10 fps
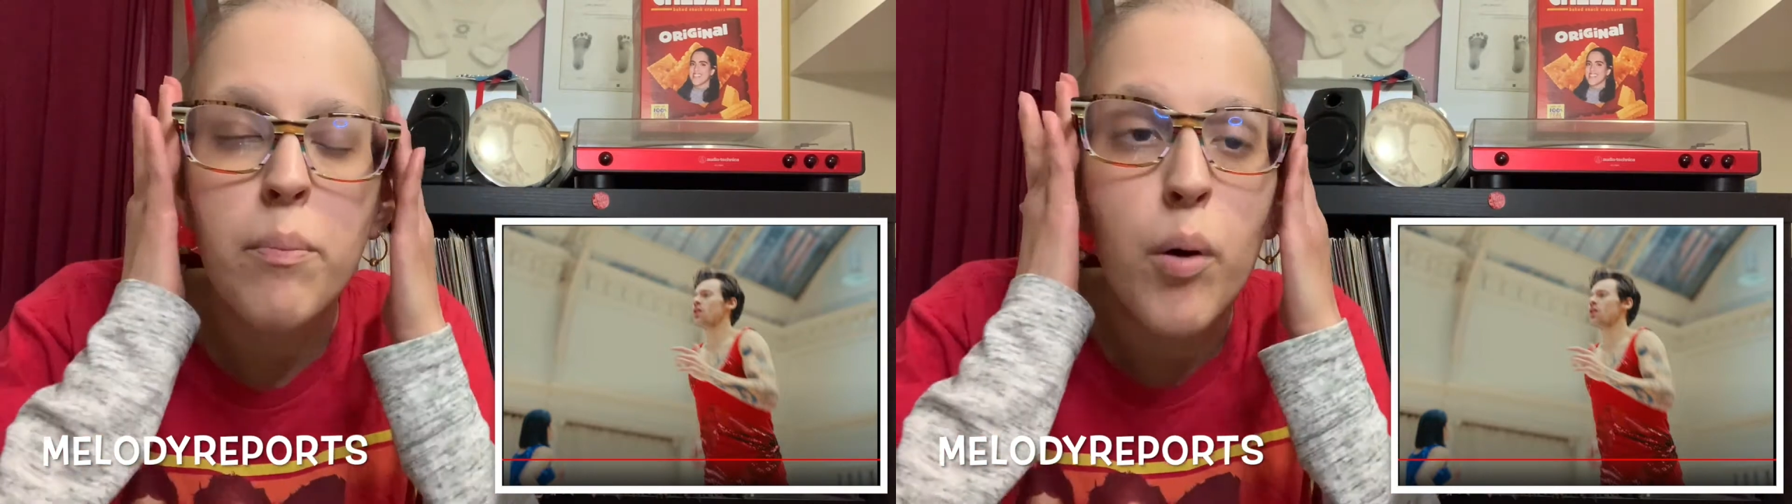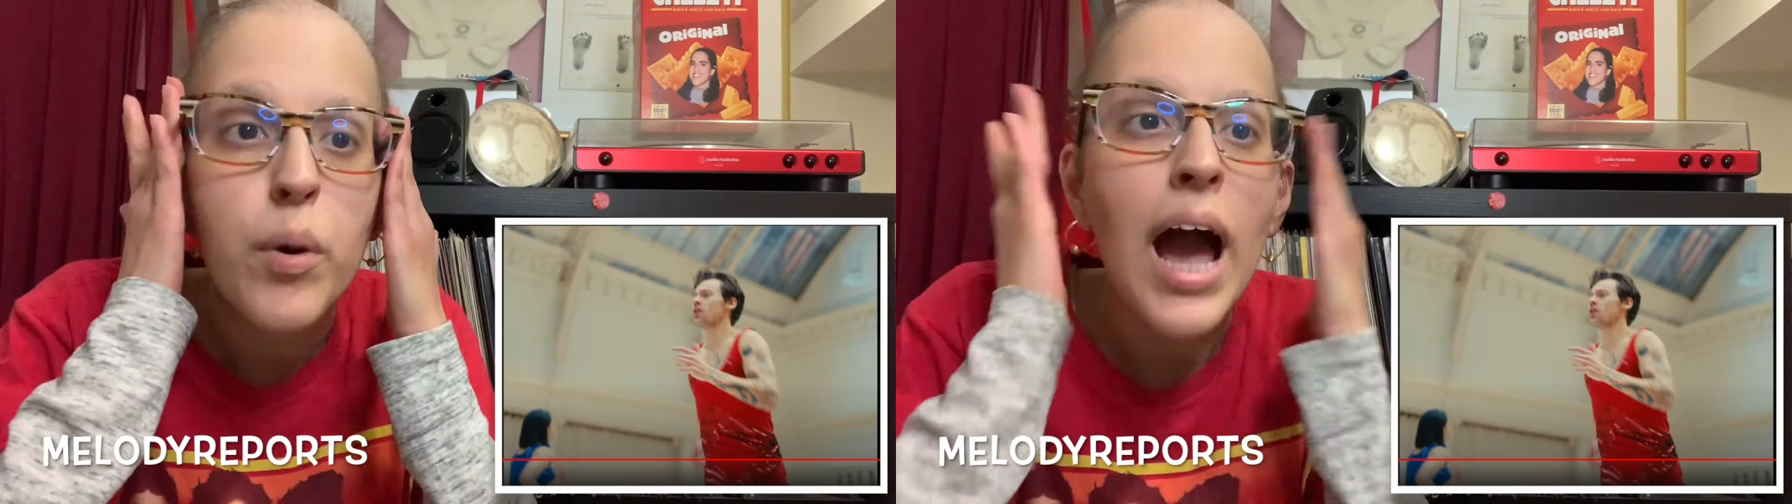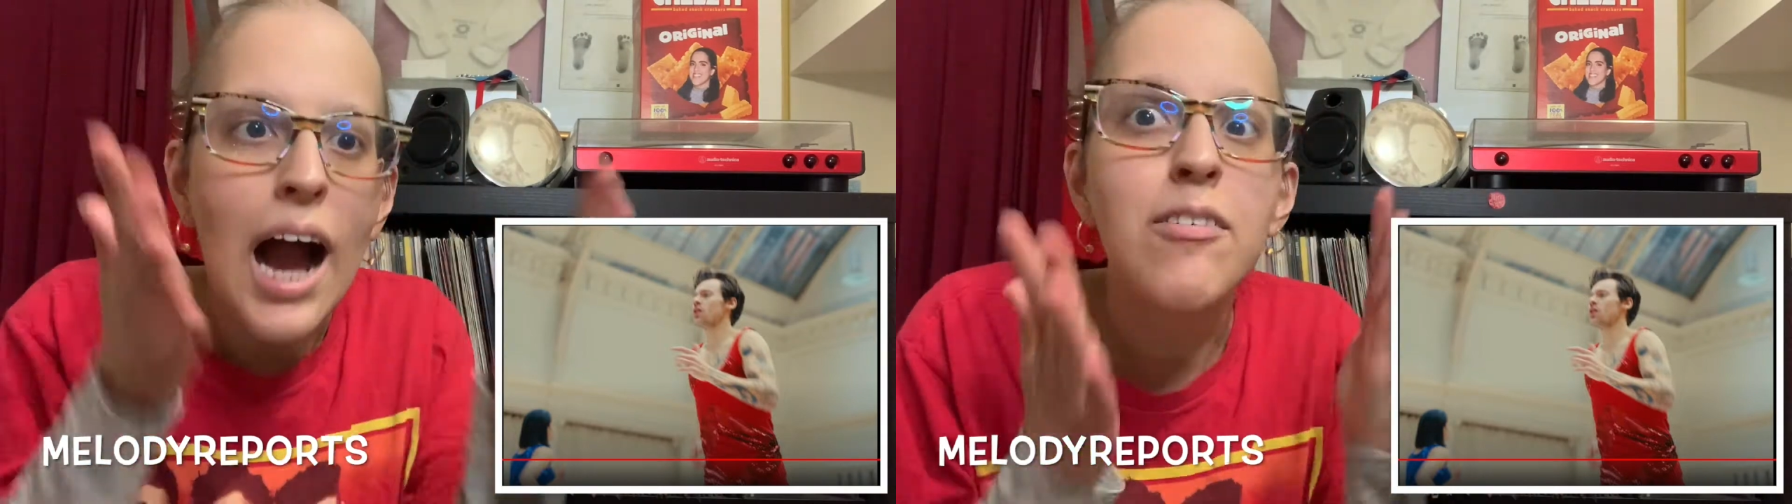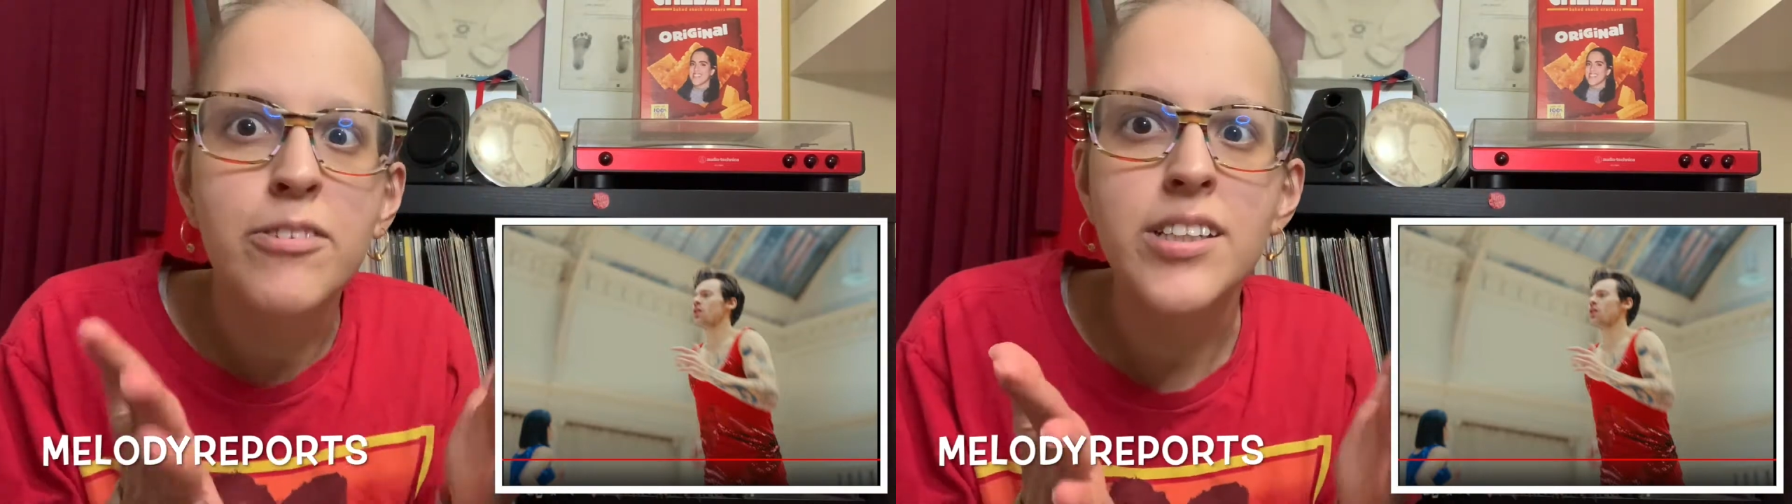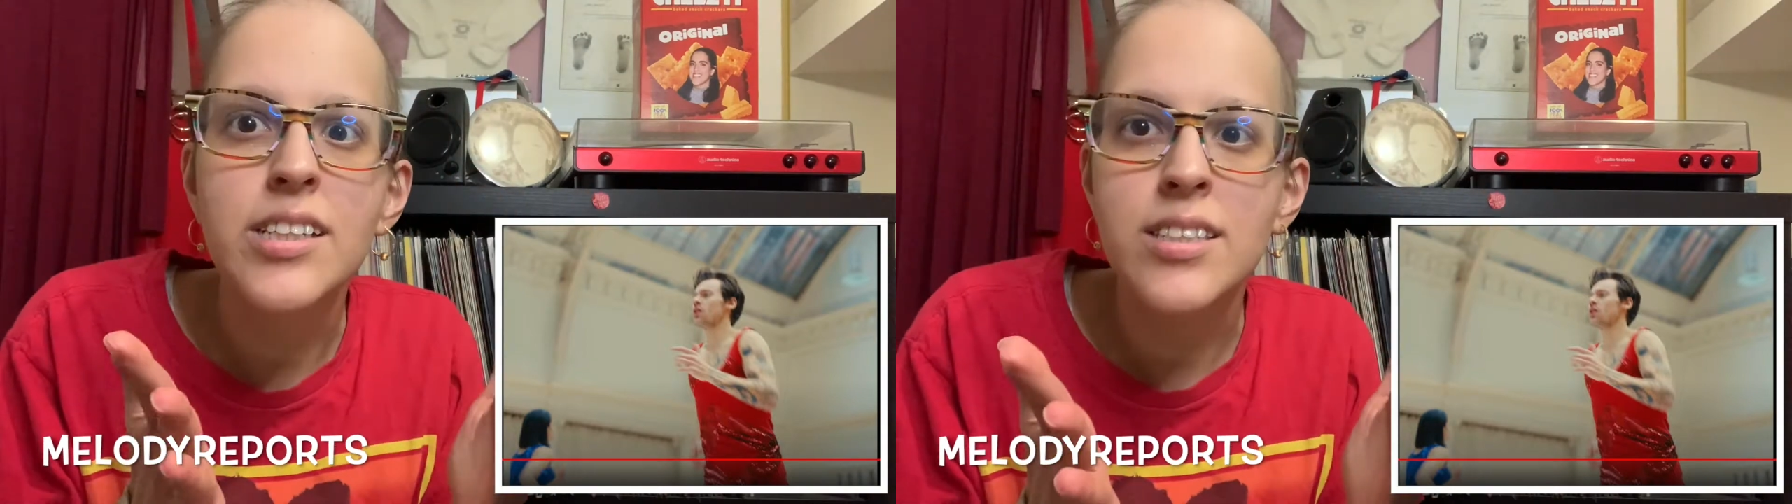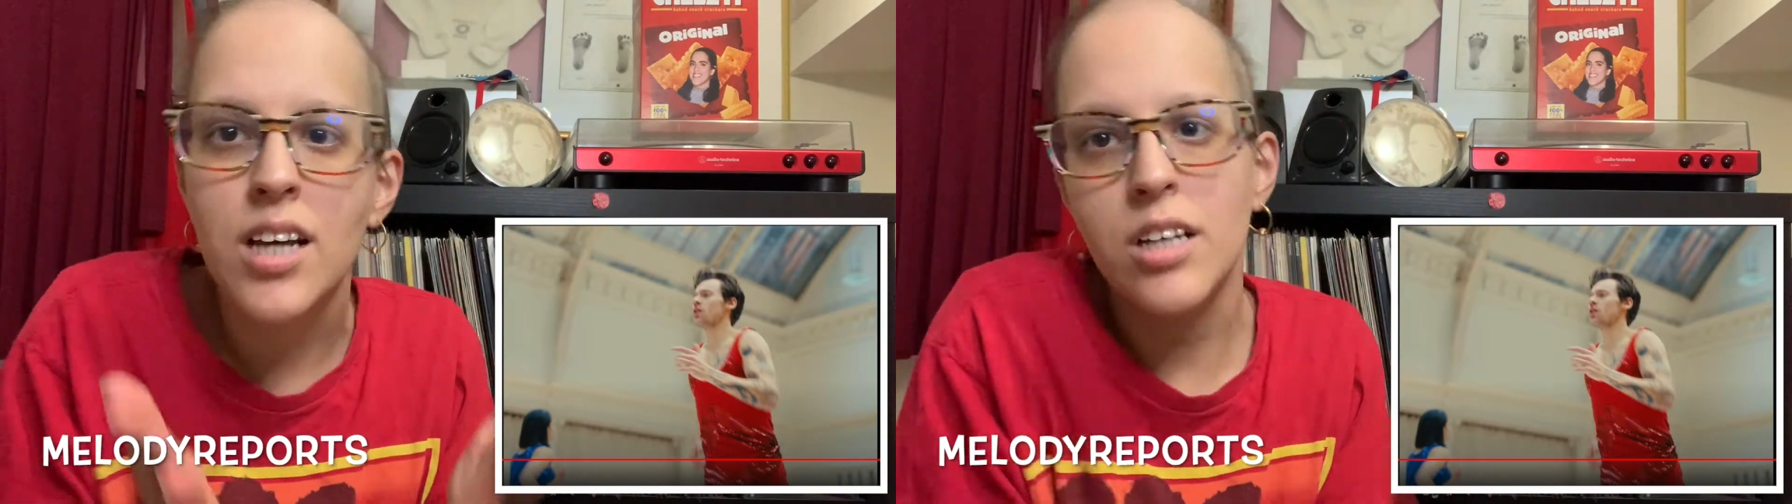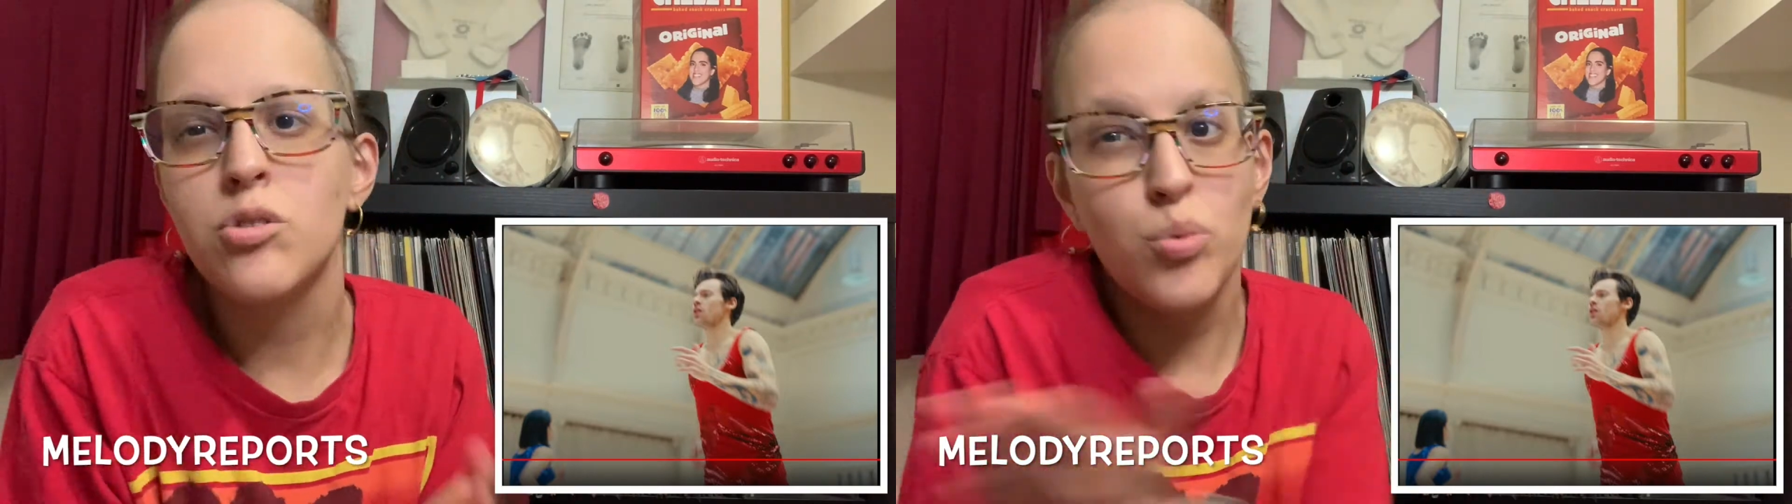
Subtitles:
but we have to discuss